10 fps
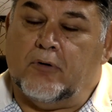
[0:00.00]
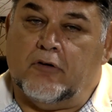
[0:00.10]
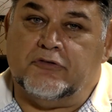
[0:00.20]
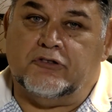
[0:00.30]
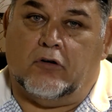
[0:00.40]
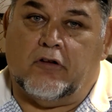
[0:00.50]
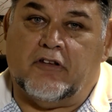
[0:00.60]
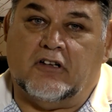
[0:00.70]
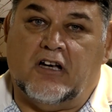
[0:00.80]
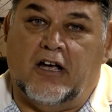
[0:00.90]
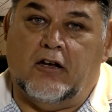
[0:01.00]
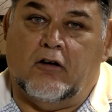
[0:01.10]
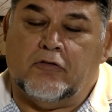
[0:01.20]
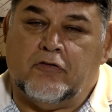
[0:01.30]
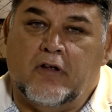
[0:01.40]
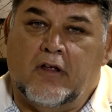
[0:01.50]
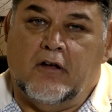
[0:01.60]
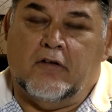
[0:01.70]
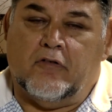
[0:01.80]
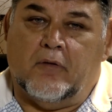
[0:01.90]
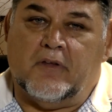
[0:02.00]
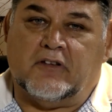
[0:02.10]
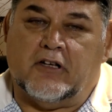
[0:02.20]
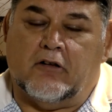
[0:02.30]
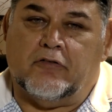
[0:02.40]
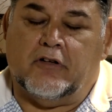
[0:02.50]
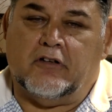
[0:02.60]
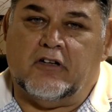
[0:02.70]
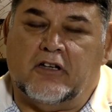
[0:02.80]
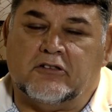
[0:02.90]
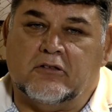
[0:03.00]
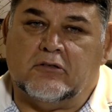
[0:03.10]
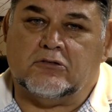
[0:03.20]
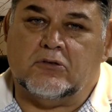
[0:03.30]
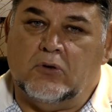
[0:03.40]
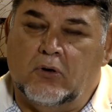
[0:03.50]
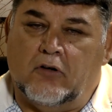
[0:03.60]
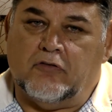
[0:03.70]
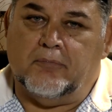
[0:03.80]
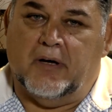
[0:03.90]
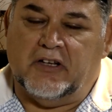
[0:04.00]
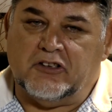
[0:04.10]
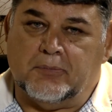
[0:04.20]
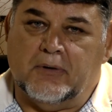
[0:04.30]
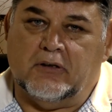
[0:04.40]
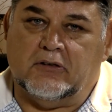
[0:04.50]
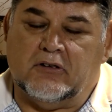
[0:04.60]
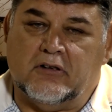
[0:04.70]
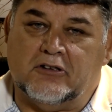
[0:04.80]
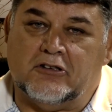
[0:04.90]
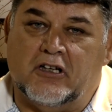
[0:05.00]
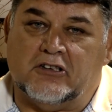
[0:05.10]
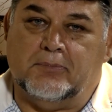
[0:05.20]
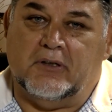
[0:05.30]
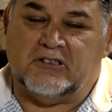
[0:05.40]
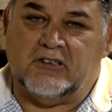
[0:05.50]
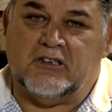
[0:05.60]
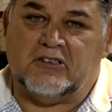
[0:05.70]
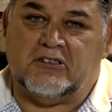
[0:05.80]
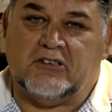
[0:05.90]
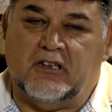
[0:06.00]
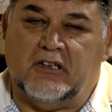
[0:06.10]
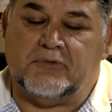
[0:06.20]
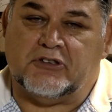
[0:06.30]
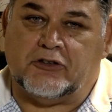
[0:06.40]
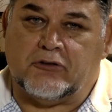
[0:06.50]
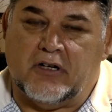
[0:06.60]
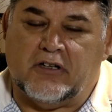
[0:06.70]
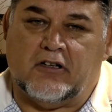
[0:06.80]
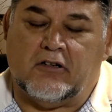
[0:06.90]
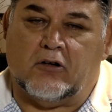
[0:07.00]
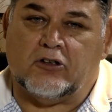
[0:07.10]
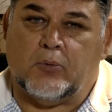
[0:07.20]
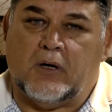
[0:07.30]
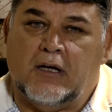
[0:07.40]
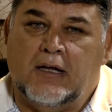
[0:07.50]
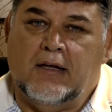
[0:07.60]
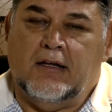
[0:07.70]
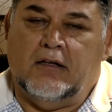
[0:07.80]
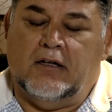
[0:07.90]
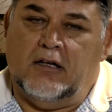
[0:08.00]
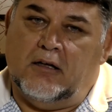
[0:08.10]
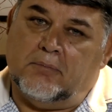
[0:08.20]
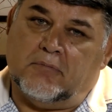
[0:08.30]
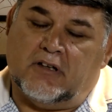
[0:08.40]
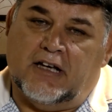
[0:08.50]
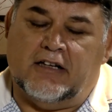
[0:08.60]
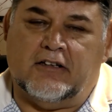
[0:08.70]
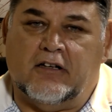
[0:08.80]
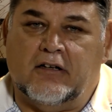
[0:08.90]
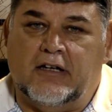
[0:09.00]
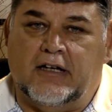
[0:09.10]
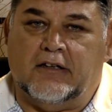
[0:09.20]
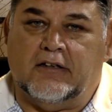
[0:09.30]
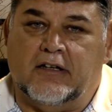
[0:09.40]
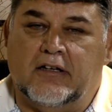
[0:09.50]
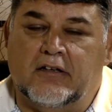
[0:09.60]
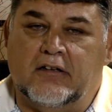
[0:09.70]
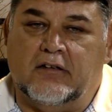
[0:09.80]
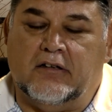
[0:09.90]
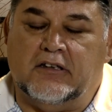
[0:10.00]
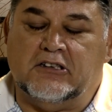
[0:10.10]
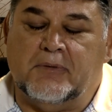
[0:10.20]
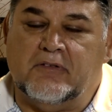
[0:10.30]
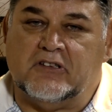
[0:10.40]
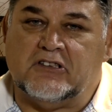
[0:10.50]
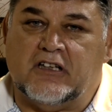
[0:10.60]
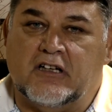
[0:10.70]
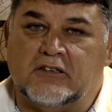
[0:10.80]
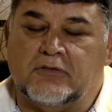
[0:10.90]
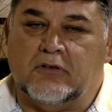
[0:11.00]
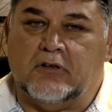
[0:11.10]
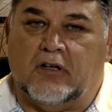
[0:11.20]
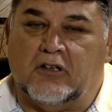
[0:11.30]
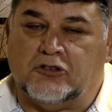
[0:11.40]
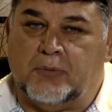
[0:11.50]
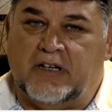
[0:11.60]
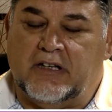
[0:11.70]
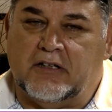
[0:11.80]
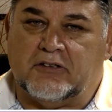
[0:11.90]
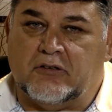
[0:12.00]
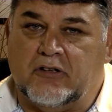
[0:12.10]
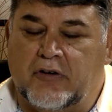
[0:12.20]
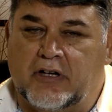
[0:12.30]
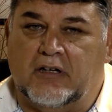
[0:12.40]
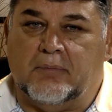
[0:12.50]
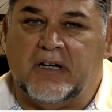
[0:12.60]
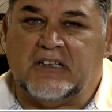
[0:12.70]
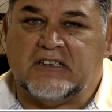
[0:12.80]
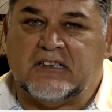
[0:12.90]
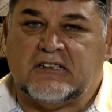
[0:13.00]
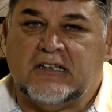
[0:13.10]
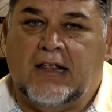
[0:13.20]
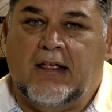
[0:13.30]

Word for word: Professor Jonathan Kailoff from the Telfa International School of Management uh, slash Business, uh, situated in Ottawa, um, Canada, and uh, he's been visiting us for the last twenty years on a regular basis.